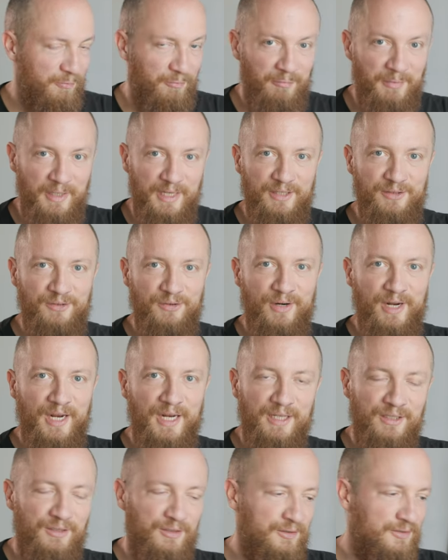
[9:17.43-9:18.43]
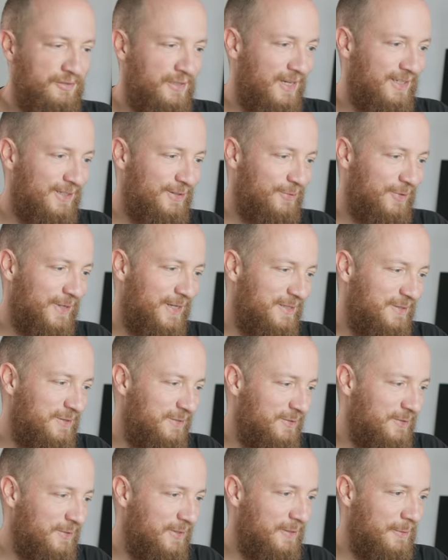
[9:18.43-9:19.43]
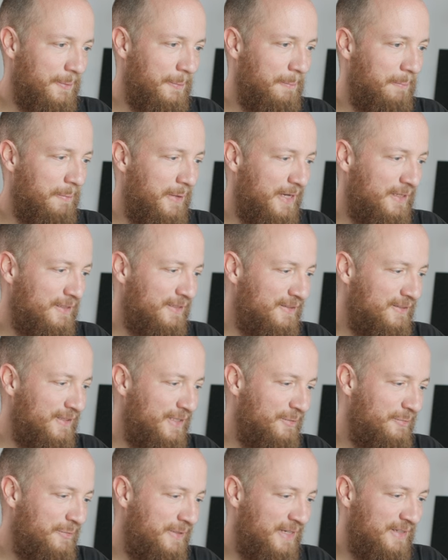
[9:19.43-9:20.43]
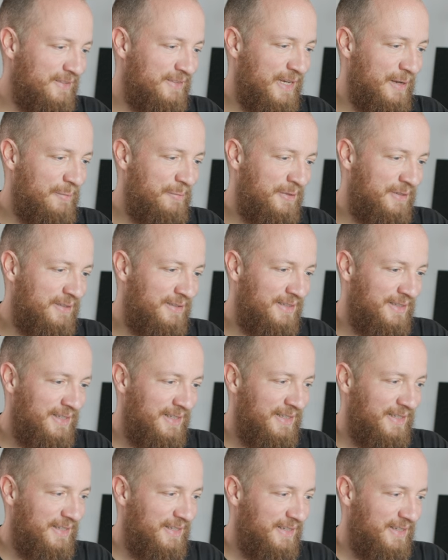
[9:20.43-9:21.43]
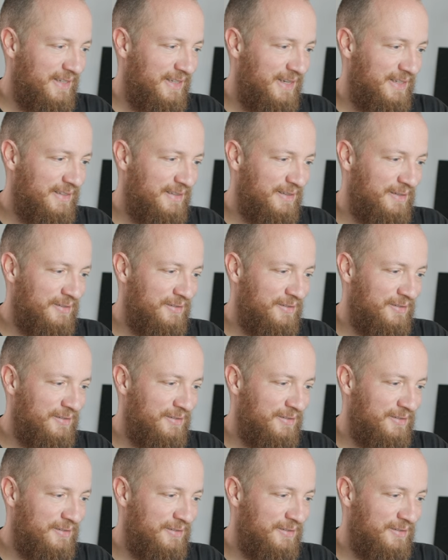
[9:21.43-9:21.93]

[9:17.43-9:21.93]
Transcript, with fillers: me trying to find a way to uh, make this EPS happen in